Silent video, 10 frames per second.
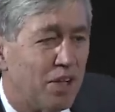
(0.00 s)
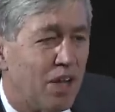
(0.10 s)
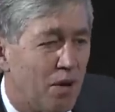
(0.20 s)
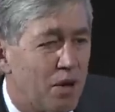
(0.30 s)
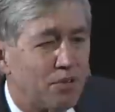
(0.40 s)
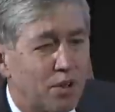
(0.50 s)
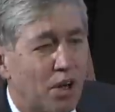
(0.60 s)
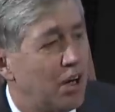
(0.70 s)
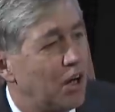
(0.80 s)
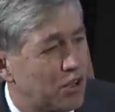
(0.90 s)
However,
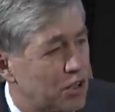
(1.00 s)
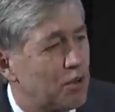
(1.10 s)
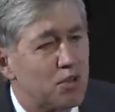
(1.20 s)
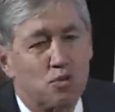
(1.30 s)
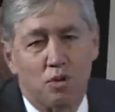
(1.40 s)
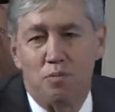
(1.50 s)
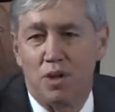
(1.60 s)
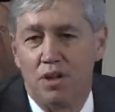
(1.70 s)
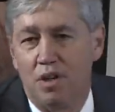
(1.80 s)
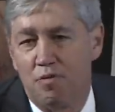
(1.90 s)
our current
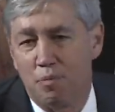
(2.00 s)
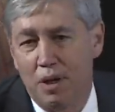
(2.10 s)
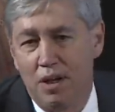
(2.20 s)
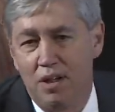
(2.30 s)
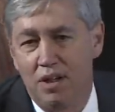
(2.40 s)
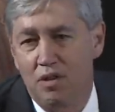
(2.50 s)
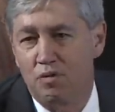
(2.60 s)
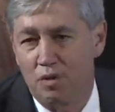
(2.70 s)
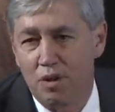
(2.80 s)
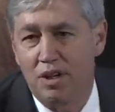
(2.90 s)
treatment of pain is
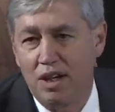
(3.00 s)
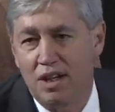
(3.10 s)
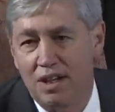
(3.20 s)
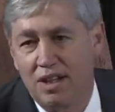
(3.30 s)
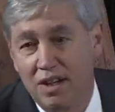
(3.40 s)
very uh,